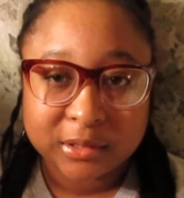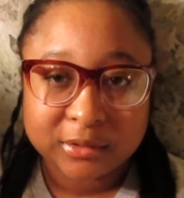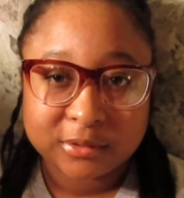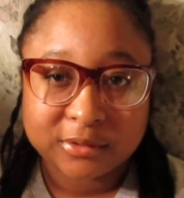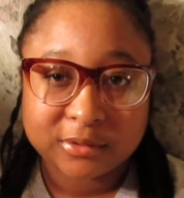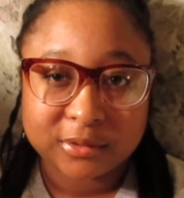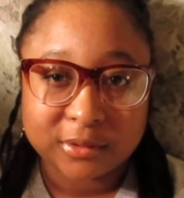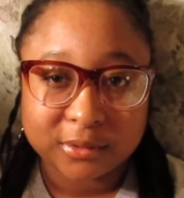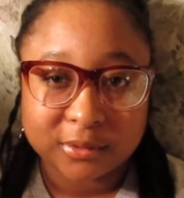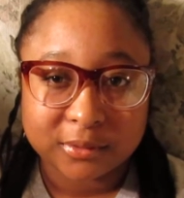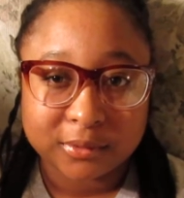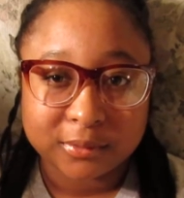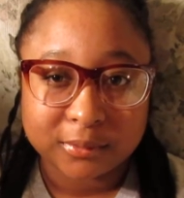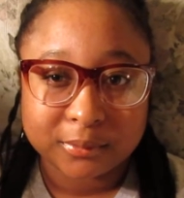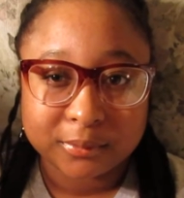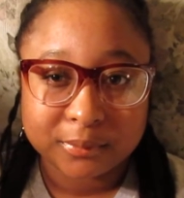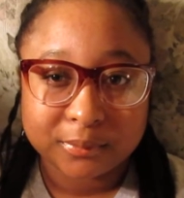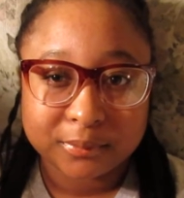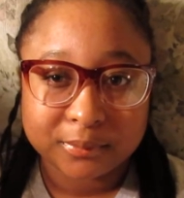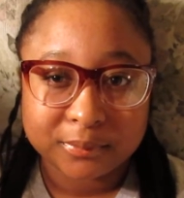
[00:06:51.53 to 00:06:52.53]
So
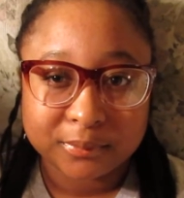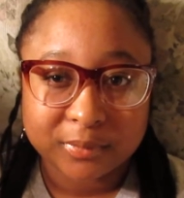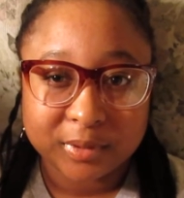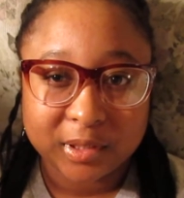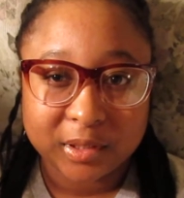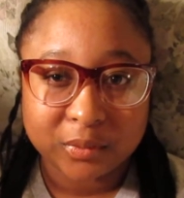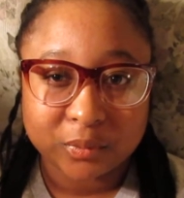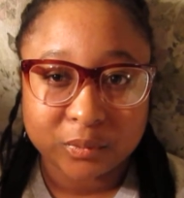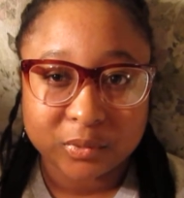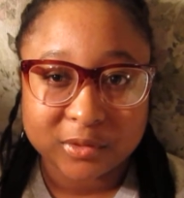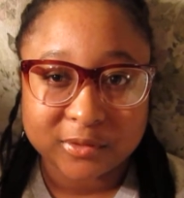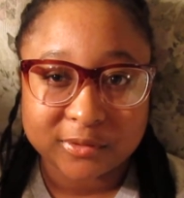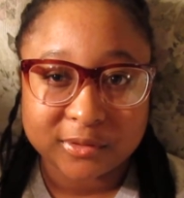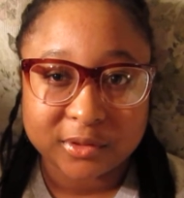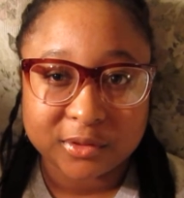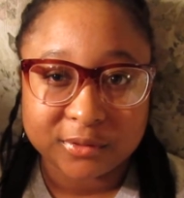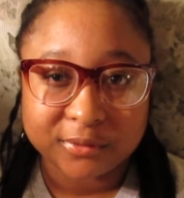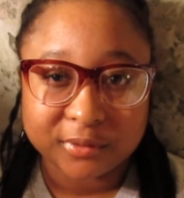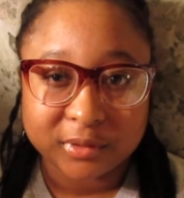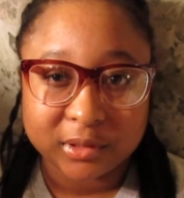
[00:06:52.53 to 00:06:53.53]
it was
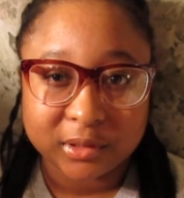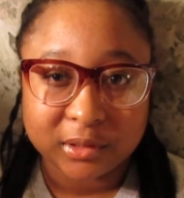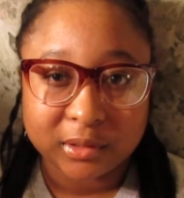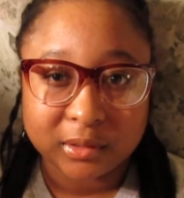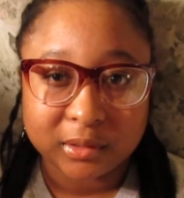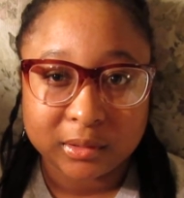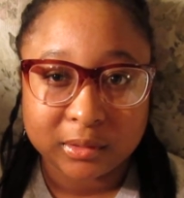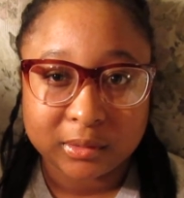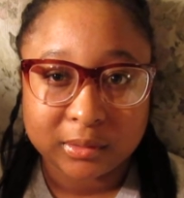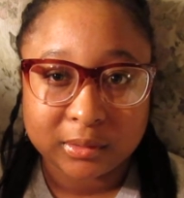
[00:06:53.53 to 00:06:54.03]
literally